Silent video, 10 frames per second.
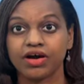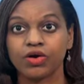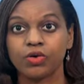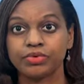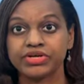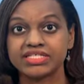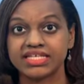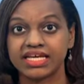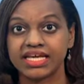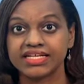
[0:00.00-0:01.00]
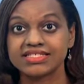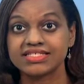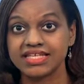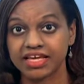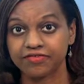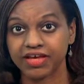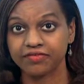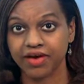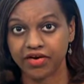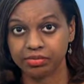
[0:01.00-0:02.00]
are operating in a safe
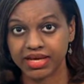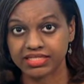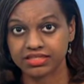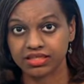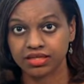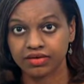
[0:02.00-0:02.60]
environment.